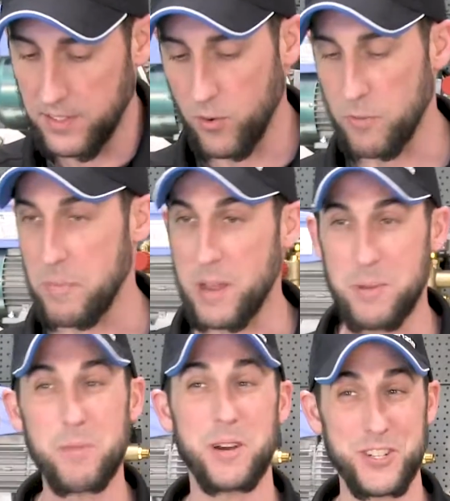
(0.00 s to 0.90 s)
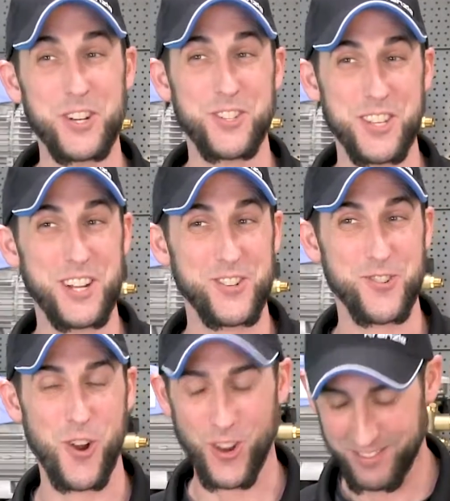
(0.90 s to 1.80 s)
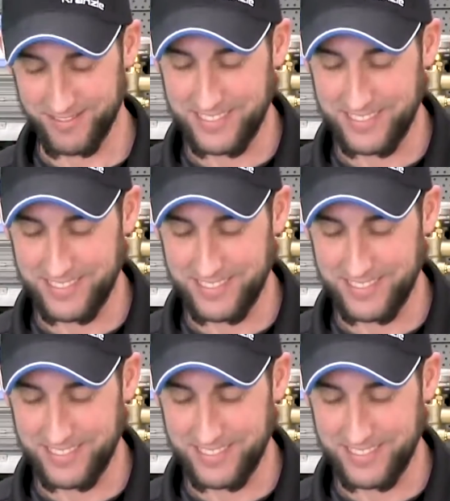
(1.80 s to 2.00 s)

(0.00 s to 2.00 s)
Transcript: or maybe am I just that strong?